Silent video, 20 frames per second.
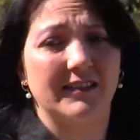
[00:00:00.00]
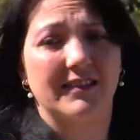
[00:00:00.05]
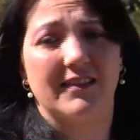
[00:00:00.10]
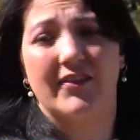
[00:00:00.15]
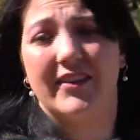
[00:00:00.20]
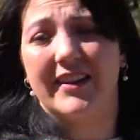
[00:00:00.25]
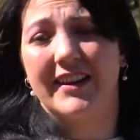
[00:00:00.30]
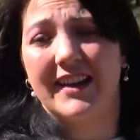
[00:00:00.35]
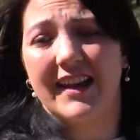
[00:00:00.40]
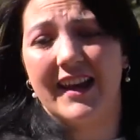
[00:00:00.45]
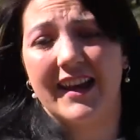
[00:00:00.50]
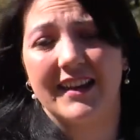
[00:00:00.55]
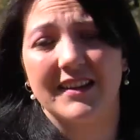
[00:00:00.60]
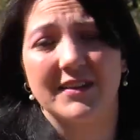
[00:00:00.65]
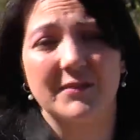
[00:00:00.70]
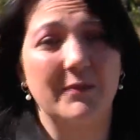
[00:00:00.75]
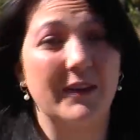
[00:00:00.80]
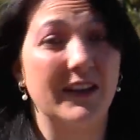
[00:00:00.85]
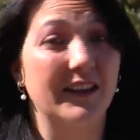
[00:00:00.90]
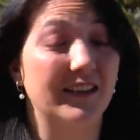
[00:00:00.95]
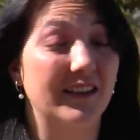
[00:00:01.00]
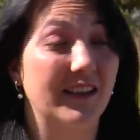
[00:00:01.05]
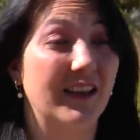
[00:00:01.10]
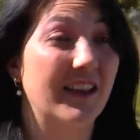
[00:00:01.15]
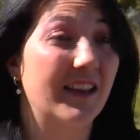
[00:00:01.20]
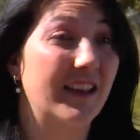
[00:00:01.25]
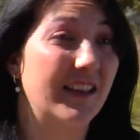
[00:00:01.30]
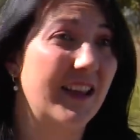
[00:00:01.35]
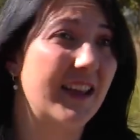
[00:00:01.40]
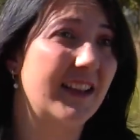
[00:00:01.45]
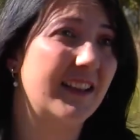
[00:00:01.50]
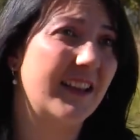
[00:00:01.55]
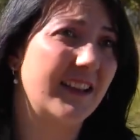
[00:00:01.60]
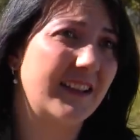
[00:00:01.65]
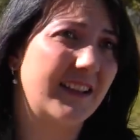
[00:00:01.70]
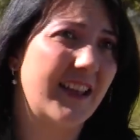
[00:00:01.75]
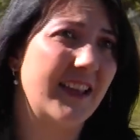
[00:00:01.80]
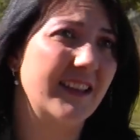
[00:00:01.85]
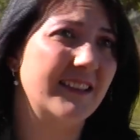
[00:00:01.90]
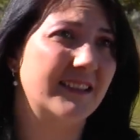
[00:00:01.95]
three days but it, it
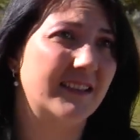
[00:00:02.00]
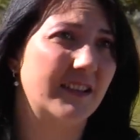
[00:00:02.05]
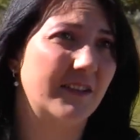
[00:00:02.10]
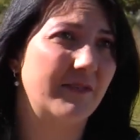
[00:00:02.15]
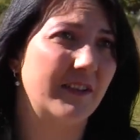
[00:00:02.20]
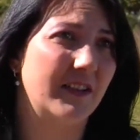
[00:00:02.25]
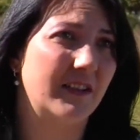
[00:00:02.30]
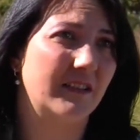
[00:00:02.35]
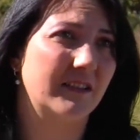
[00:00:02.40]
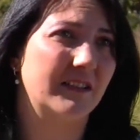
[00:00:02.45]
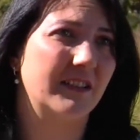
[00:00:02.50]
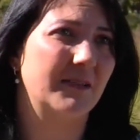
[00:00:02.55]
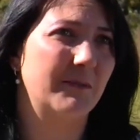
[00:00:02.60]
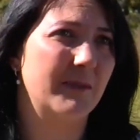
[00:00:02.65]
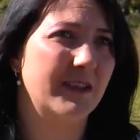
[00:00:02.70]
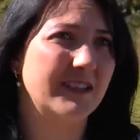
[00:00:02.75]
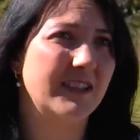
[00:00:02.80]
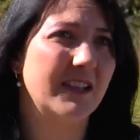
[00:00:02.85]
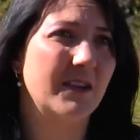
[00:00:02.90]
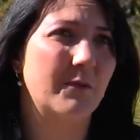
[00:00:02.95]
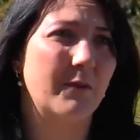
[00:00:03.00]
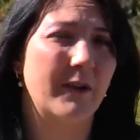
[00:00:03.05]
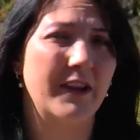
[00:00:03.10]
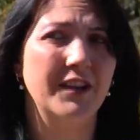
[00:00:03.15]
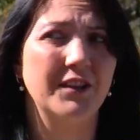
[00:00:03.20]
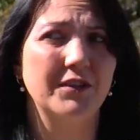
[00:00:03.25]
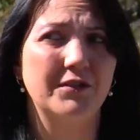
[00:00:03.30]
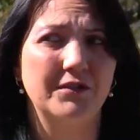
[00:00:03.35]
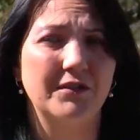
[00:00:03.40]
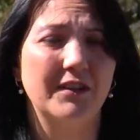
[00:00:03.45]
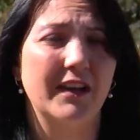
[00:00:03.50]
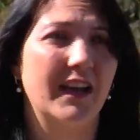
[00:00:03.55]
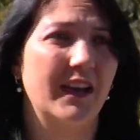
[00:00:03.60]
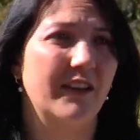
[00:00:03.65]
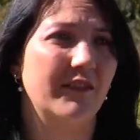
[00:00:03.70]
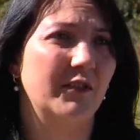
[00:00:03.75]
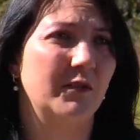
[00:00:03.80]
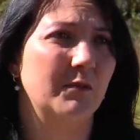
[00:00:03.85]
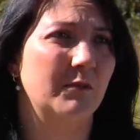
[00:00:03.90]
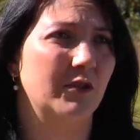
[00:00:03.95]
gets difficult, especially when you do have
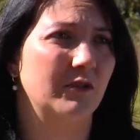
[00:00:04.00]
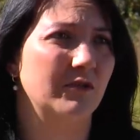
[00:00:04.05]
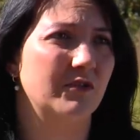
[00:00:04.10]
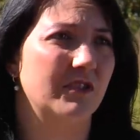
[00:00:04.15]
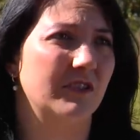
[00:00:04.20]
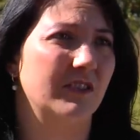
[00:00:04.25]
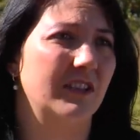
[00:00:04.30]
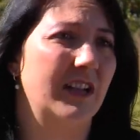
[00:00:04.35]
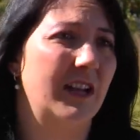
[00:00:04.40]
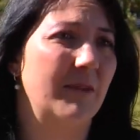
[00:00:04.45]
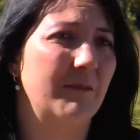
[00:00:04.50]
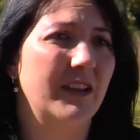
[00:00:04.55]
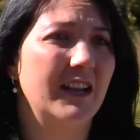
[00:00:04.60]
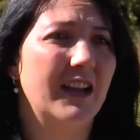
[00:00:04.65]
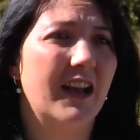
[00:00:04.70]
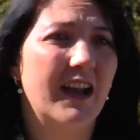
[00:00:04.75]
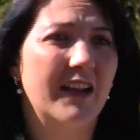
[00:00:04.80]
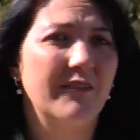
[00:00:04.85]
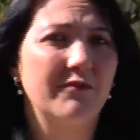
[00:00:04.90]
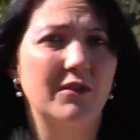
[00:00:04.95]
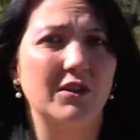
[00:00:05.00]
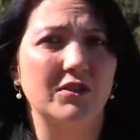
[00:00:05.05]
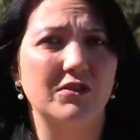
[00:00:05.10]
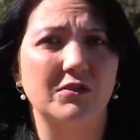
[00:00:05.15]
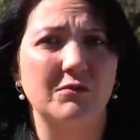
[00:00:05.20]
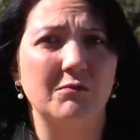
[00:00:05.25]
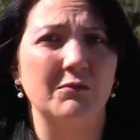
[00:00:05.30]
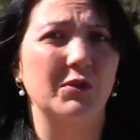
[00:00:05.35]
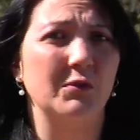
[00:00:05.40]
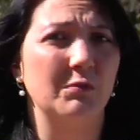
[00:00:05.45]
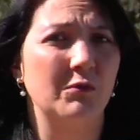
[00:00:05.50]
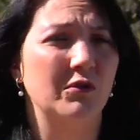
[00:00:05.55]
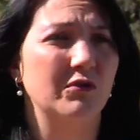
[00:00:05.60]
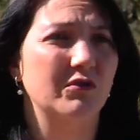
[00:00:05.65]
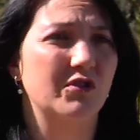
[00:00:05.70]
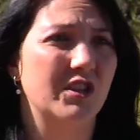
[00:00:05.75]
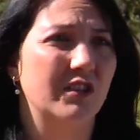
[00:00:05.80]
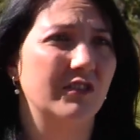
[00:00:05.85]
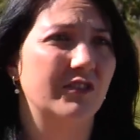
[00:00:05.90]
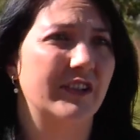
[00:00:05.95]
small children. I mean, I've got small
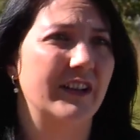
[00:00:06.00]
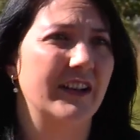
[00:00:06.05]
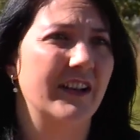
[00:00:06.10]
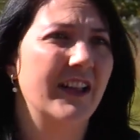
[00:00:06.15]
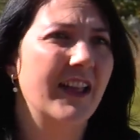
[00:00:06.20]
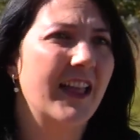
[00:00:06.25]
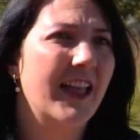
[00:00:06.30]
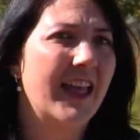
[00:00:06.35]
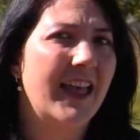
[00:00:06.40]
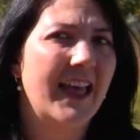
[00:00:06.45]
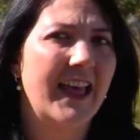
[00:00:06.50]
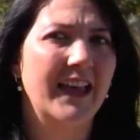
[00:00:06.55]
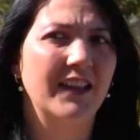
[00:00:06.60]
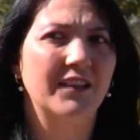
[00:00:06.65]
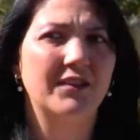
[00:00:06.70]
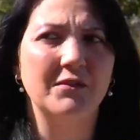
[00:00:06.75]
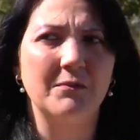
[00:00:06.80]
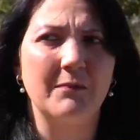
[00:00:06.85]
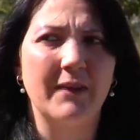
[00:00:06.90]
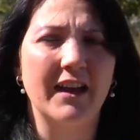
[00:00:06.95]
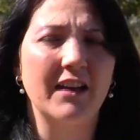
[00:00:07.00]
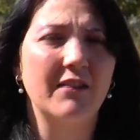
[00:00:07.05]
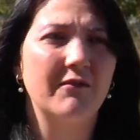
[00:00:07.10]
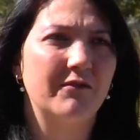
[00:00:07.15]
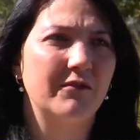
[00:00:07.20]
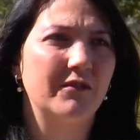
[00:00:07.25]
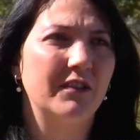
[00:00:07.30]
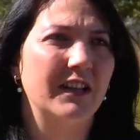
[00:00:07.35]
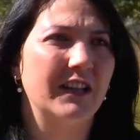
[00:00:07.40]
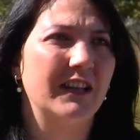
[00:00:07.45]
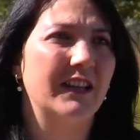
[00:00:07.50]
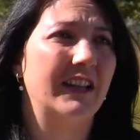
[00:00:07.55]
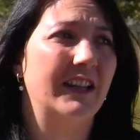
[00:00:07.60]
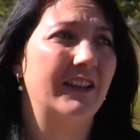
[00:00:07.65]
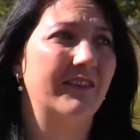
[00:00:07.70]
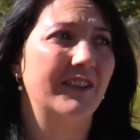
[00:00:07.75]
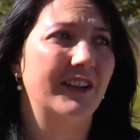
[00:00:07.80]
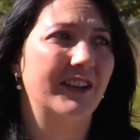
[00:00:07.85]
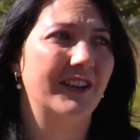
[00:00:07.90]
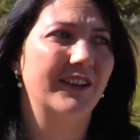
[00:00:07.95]
children, and to make food in the
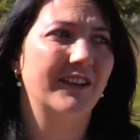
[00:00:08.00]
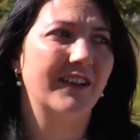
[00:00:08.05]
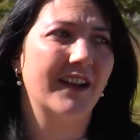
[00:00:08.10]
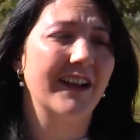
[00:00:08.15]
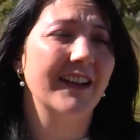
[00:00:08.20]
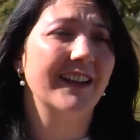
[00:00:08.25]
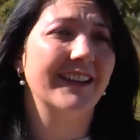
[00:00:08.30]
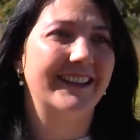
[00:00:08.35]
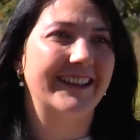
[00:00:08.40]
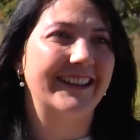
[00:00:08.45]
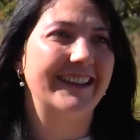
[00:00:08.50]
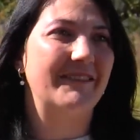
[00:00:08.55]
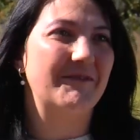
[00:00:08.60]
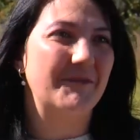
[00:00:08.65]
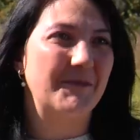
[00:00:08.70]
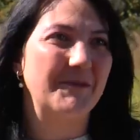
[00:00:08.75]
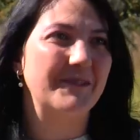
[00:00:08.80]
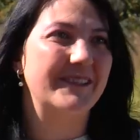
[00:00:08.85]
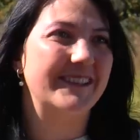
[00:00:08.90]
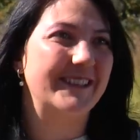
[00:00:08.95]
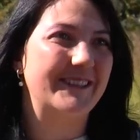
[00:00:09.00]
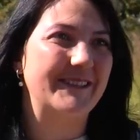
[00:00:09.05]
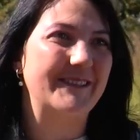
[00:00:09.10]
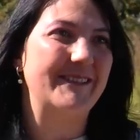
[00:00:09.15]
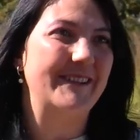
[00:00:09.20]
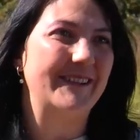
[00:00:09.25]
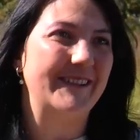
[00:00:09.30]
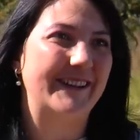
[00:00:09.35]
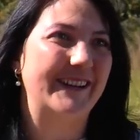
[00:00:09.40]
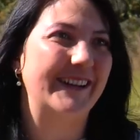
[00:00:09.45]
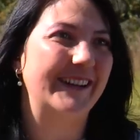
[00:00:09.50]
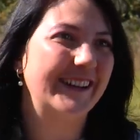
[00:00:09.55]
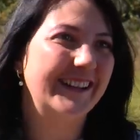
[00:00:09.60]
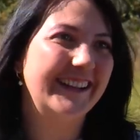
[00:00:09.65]
evening, you kind of need water to cook